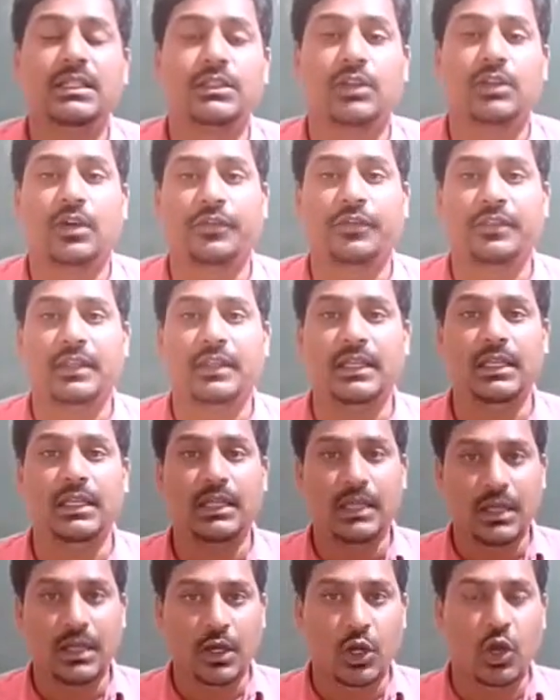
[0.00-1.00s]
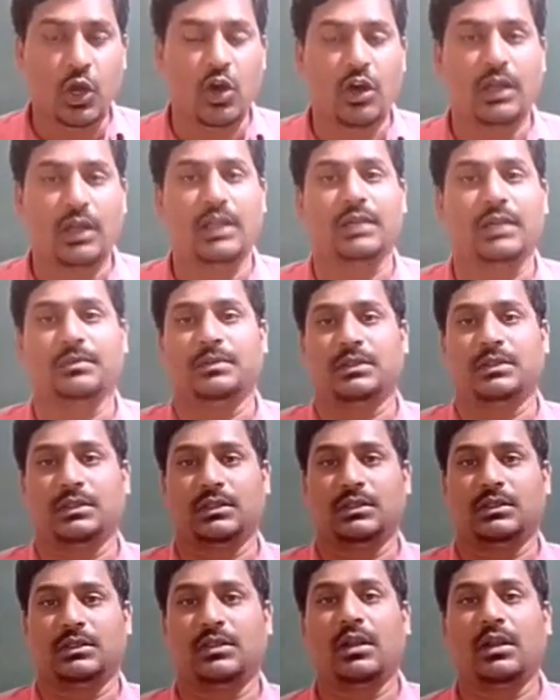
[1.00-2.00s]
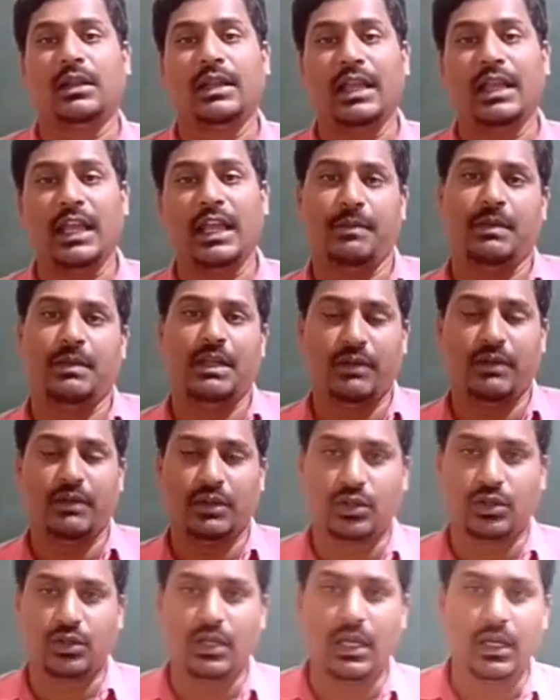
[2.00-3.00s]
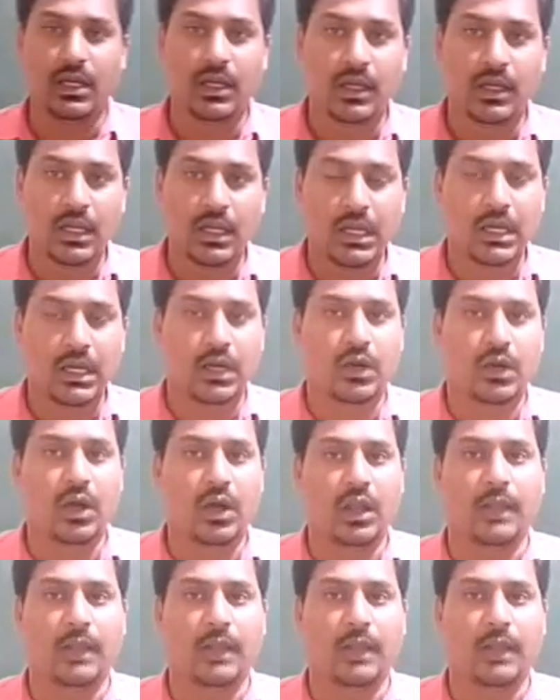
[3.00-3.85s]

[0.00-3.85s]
the columns or name given to the column.